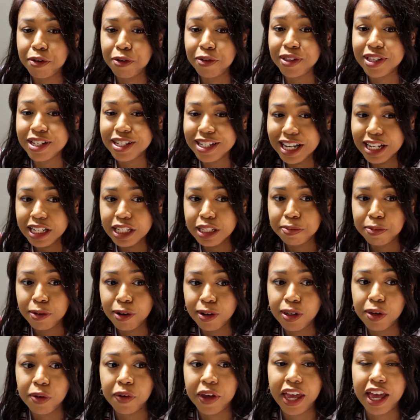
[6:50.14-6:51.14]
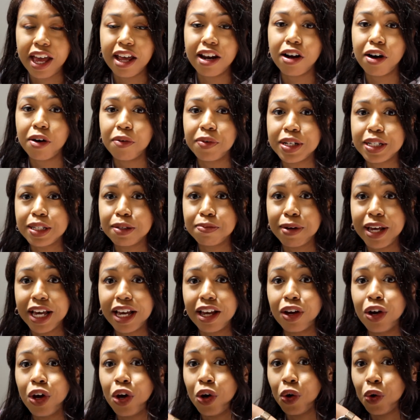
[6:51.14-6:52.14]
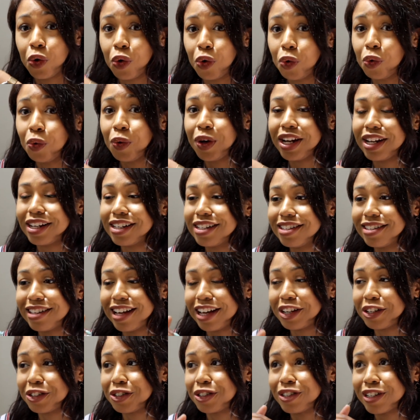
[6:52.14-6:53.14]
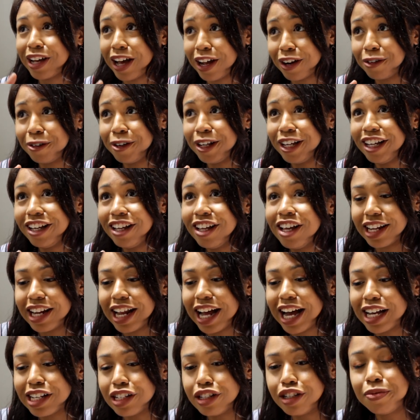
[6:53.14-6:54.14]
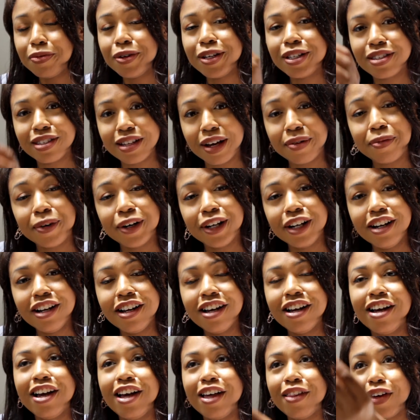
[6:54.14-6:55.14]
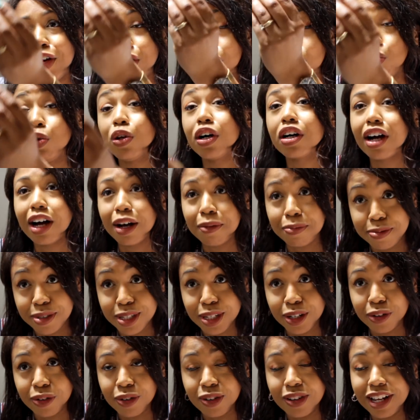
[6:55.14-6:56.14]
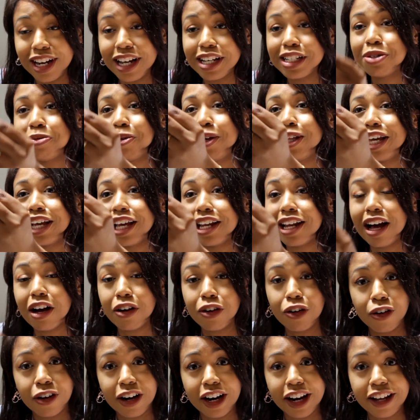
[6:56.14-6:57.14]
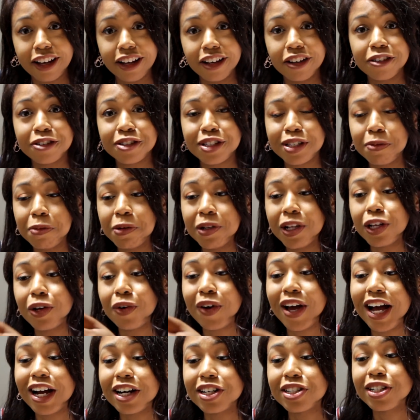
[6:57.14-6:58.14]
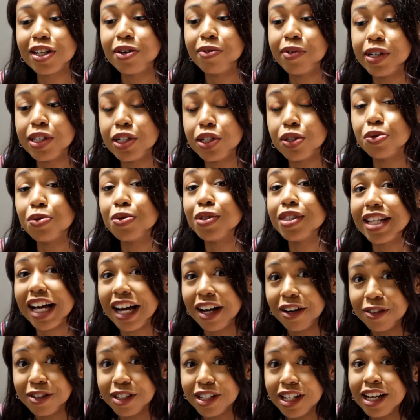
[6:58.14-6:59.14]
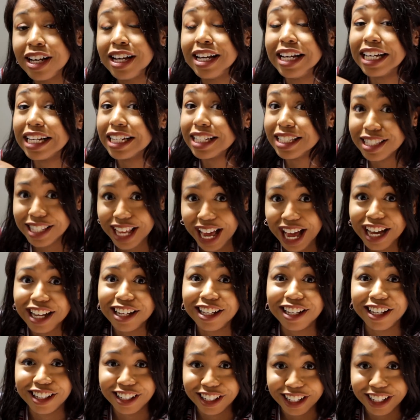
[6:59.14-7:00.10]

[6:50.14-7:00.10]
But with a textbook you can't always pick who it is that you're shadowing. It has to be someone that you look up to. It has to be like an akogare, or someone that you actually want to sound exactly